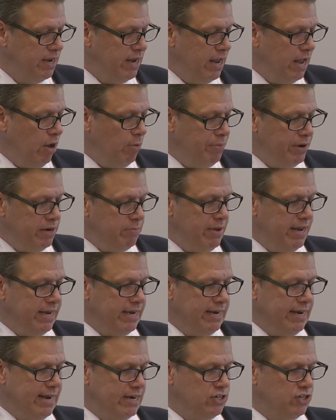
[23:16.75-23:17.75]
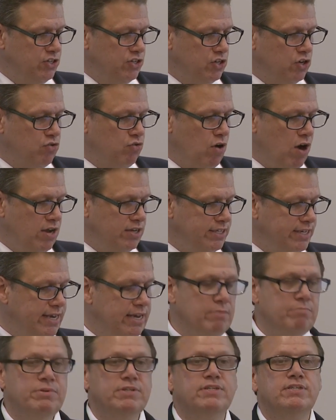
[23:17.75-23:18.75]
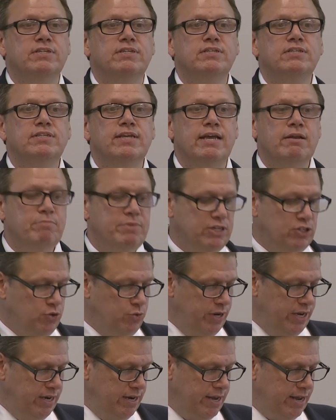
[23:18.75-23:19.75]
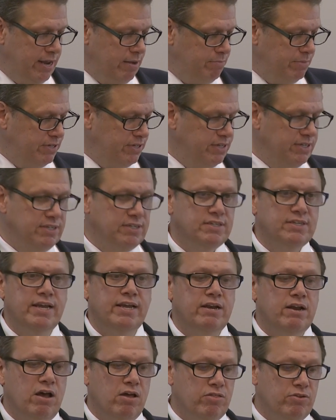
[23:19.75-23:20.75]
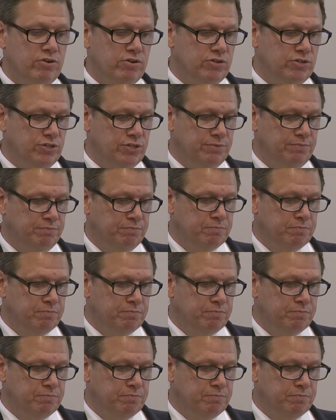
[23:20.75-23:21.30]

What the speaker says: helping to make connections across campuses and between campuses and others.